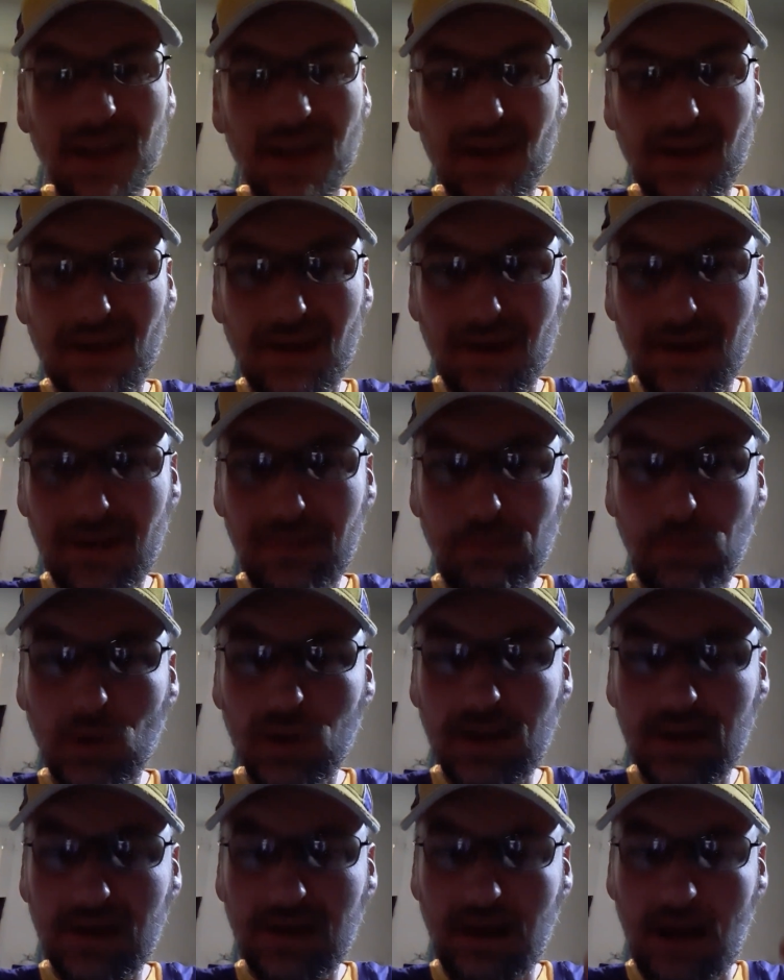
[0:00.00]
this is
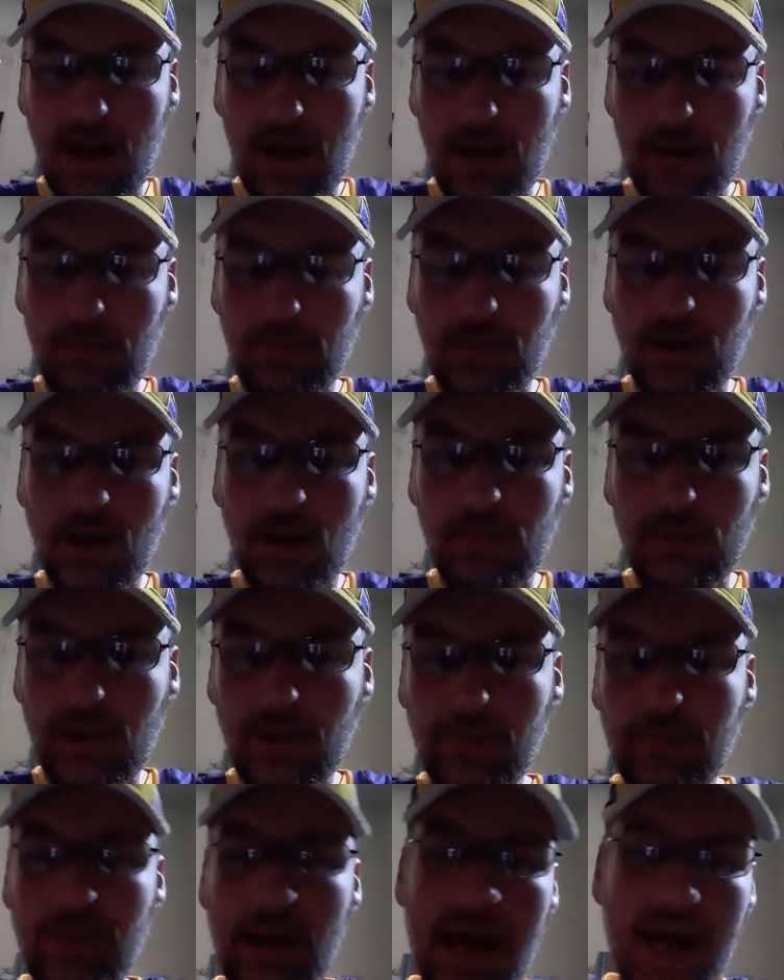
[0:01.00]
Sports Dom
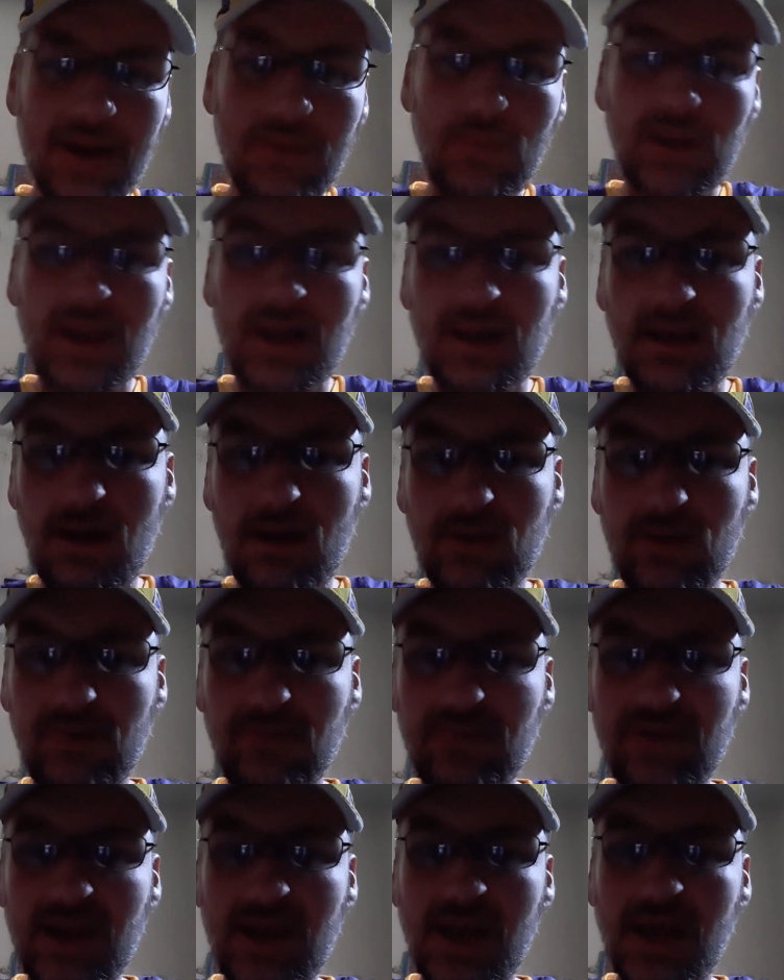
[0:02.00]
coming back with another
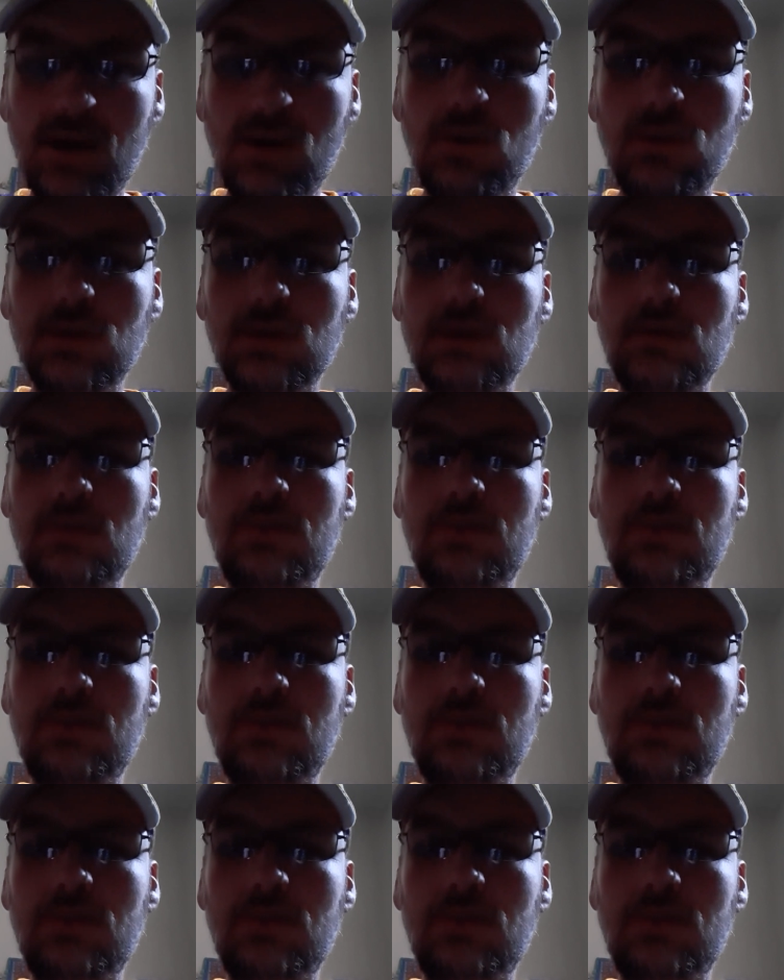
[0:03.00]
video.